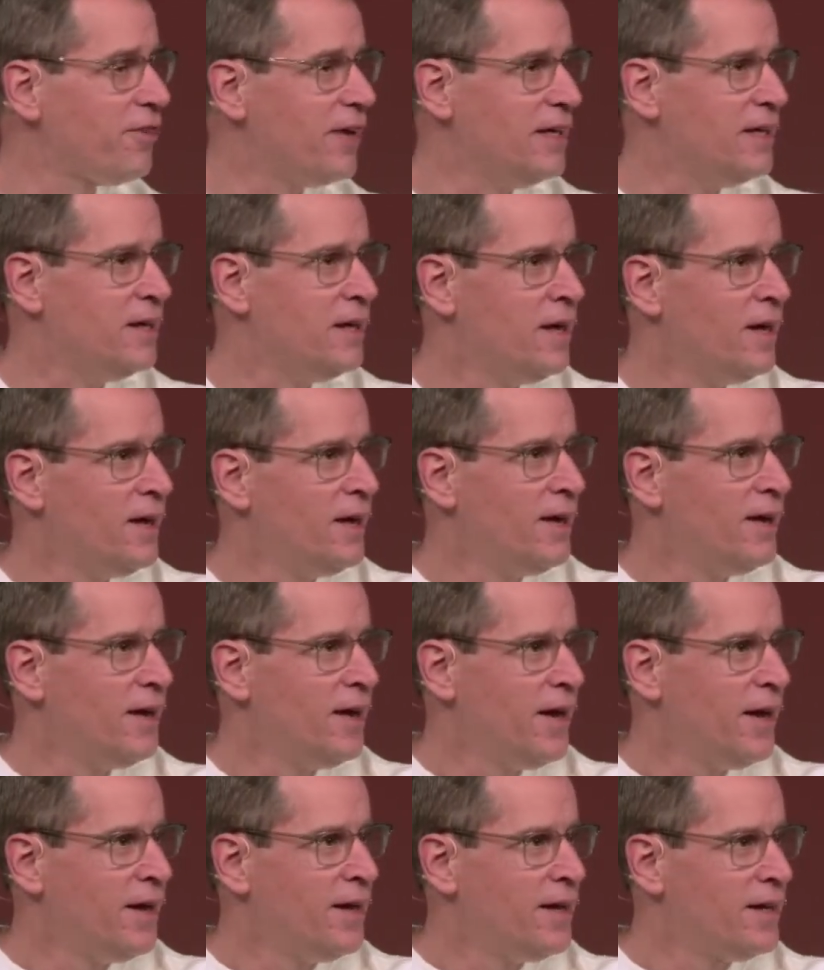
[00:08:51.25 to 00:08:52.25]
And
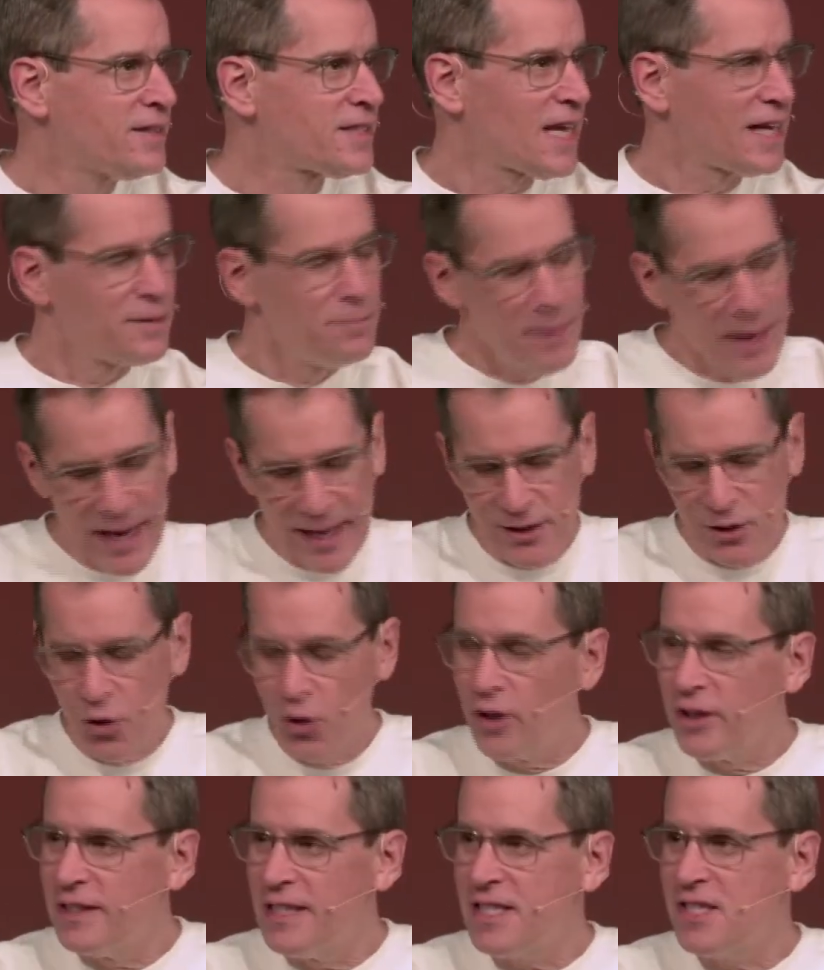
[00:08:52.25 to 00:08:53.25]
it's like, man,
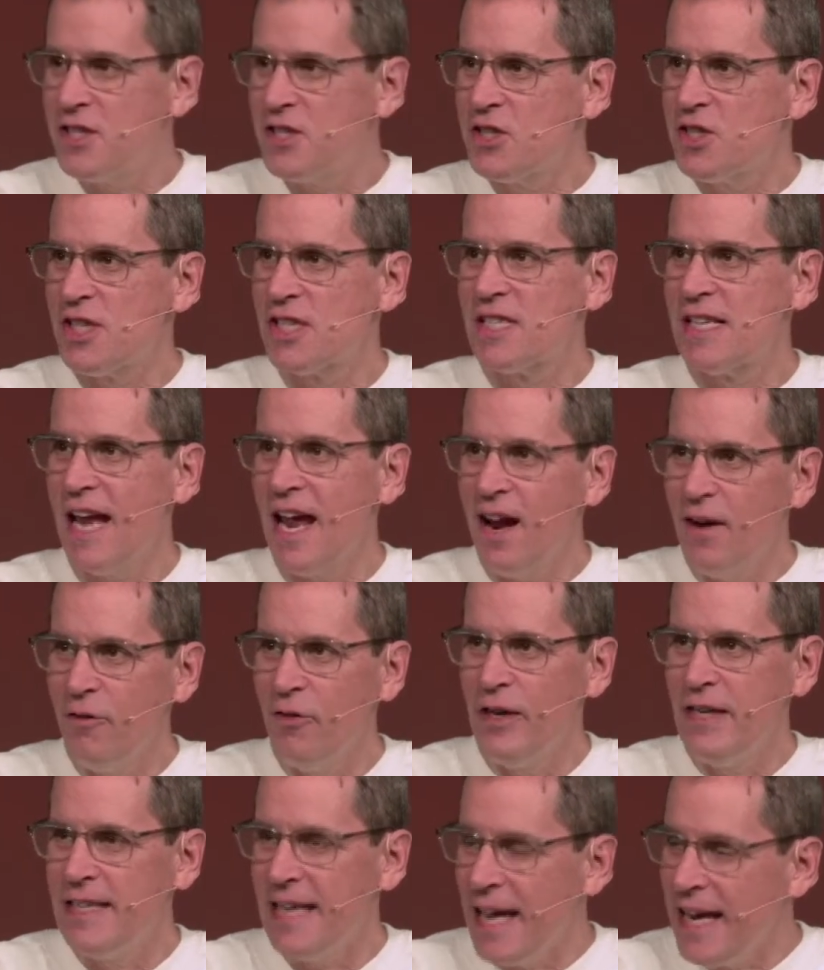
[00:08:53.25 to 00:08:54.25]
Lord, this is just
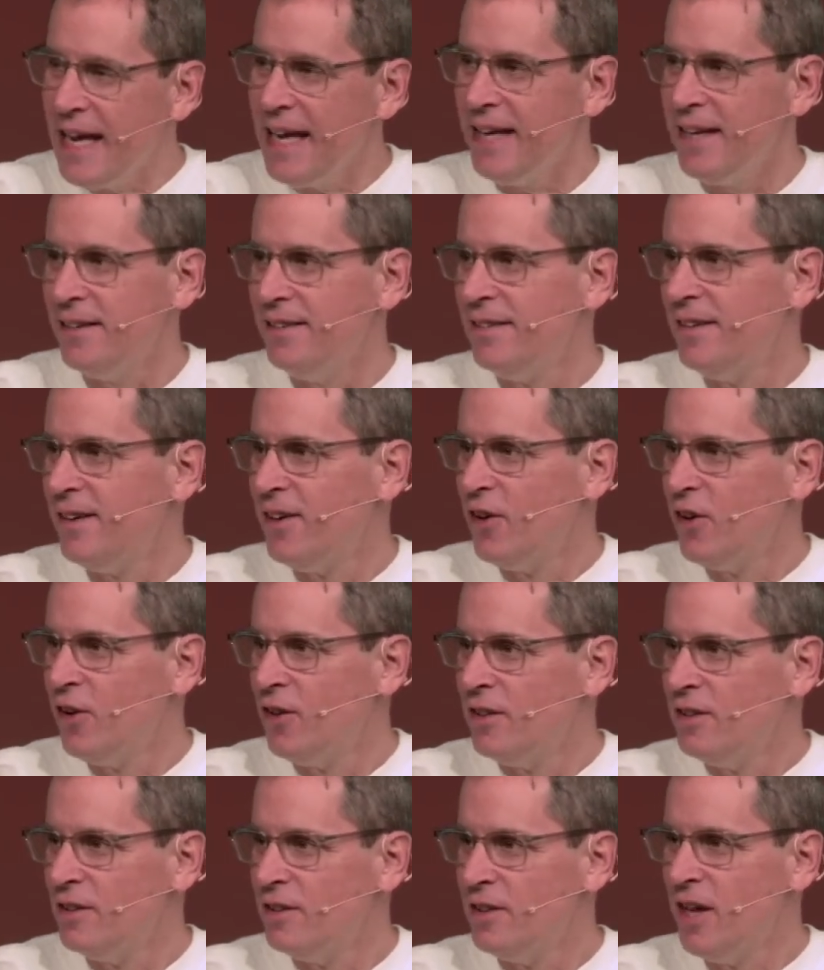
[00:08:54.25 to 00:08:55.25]
every day,
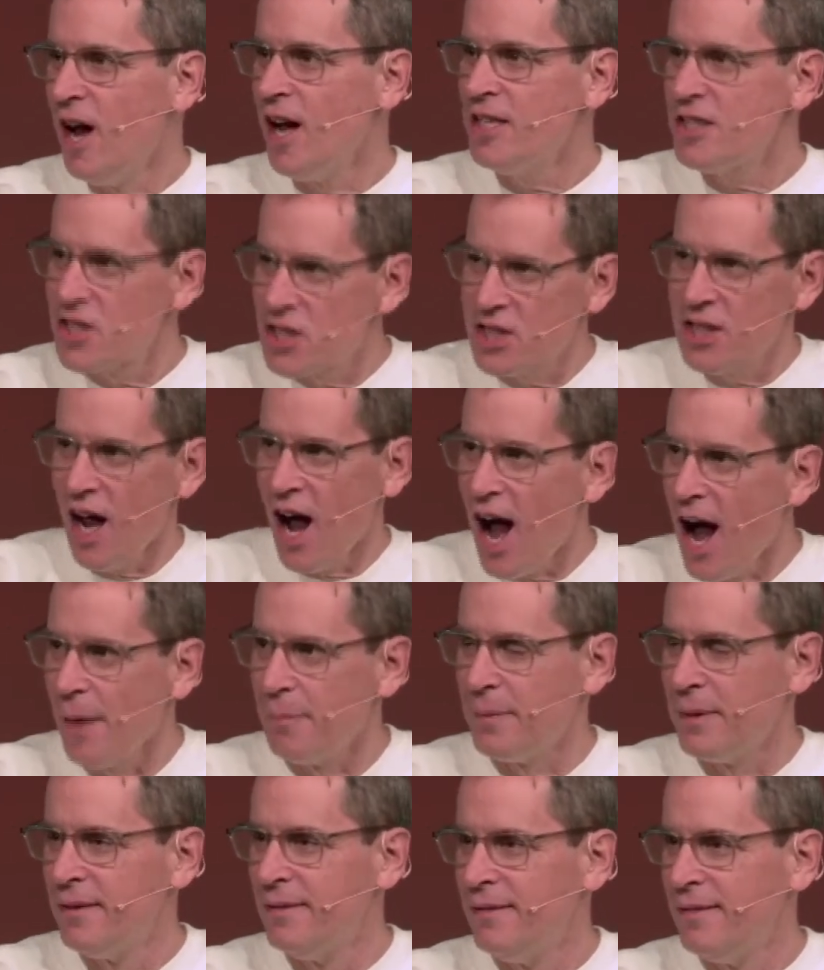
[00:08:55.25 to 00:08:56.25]

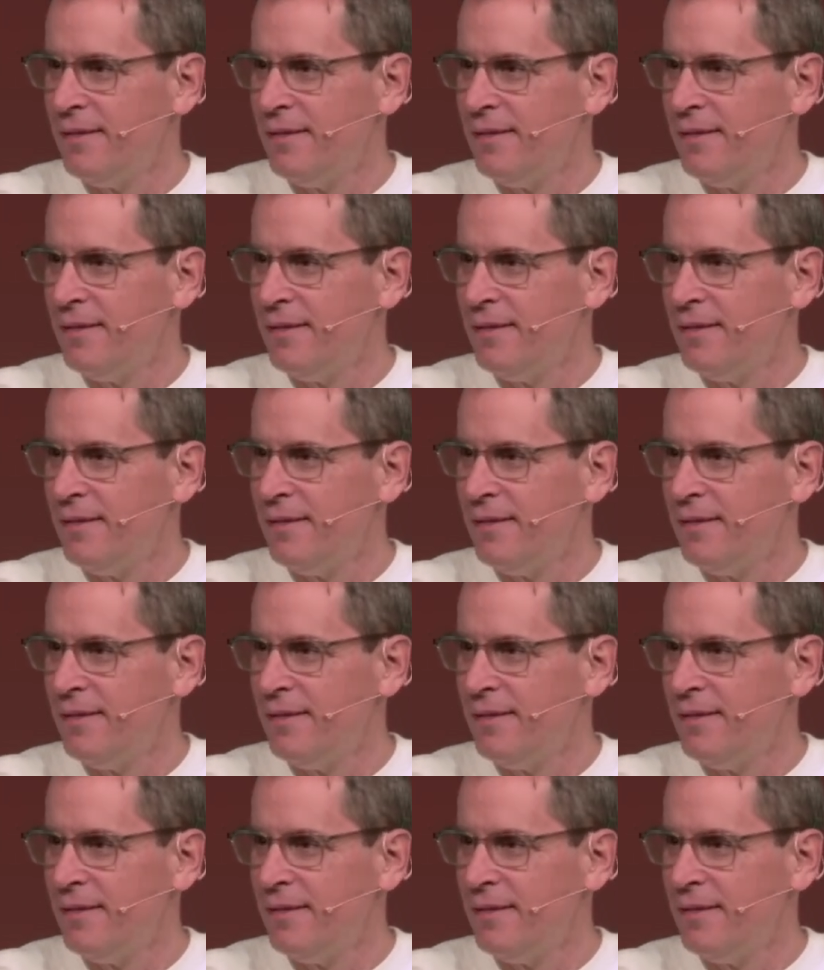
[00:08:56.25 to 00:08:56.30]
nonstop.